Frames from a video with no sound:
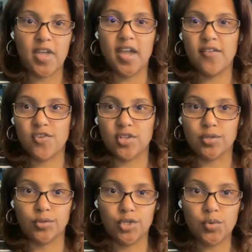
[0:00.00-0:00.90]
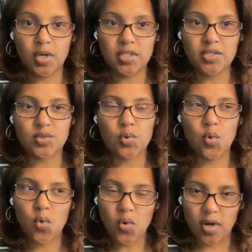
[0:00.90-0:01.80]
every little nuance,
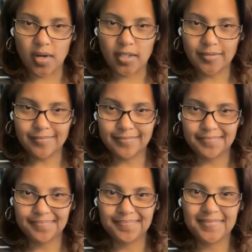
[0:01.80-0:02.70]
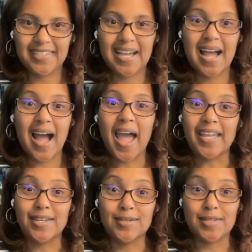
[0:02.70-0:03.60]
or I
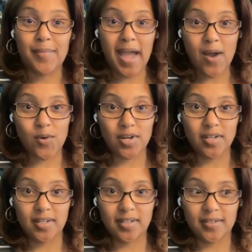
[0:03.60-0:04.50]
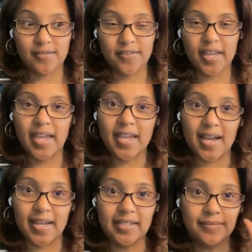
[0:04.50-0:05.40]
can use the power of
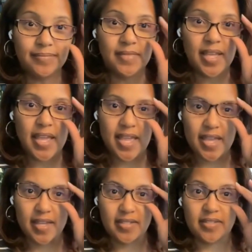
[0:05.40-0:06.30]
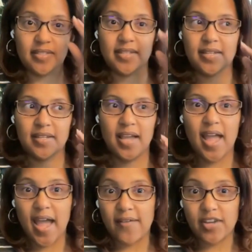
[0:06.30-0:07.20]
AI and
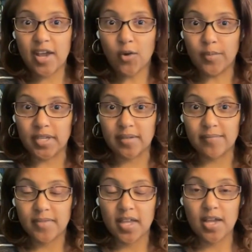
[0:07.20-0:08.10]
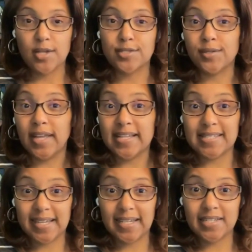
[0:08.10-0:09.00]
have it help me. So
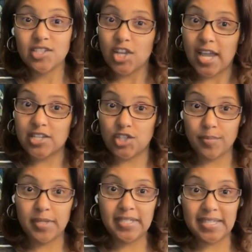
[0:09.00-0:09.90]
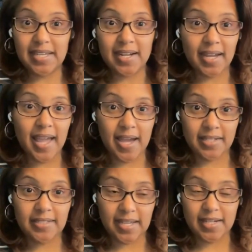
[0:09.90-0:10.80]
last night, ChatGPT and I
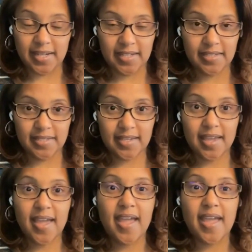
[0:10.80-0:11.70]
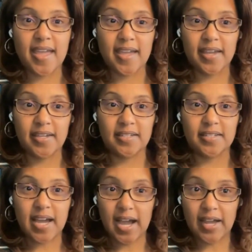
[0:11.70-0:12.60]
had a date night
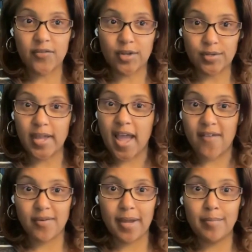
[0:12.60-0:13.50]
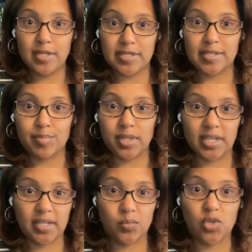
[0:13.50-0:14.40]
and I wrote half of my business
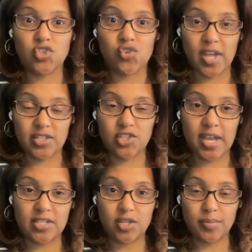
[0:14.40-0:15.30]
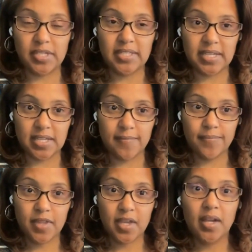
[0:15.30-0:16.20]
plan with
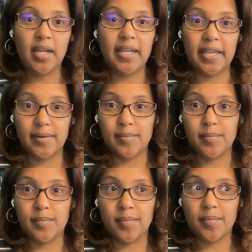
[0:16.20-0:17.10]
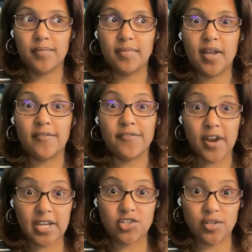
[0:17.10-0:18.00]
ChatGPT in a
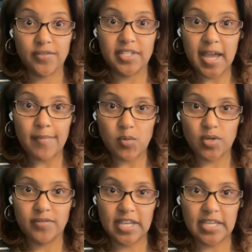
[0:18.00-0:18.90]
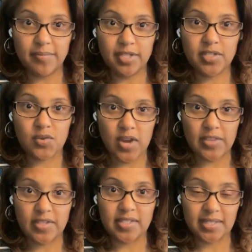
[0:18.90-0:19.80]
fraction of the time it would have taken me to
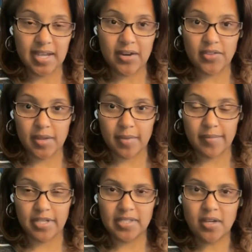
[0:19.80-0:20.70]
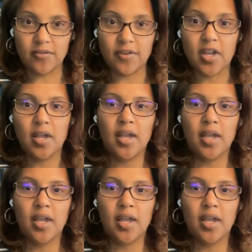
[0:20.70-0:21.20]
write this entire thing by myself.